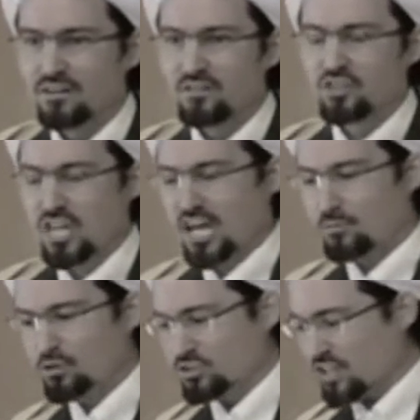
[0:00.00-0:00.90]
There's
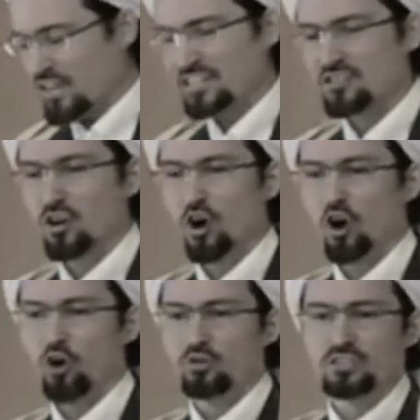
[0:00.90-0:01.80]
animals that's their
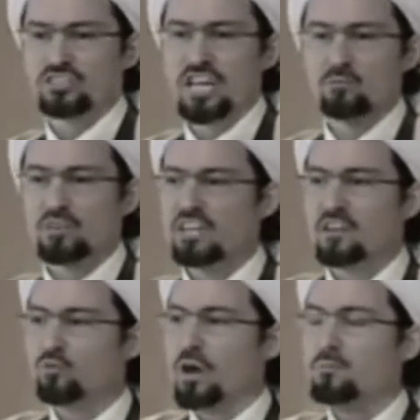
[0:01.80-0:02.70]
hole, the same thing.
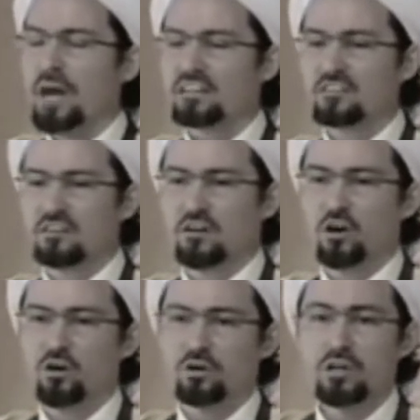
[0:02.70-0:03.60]
They'll run back to their
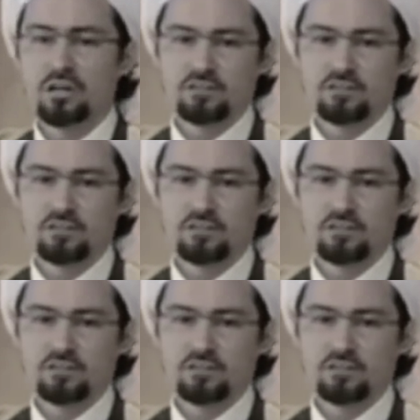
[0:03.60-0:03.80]
hole.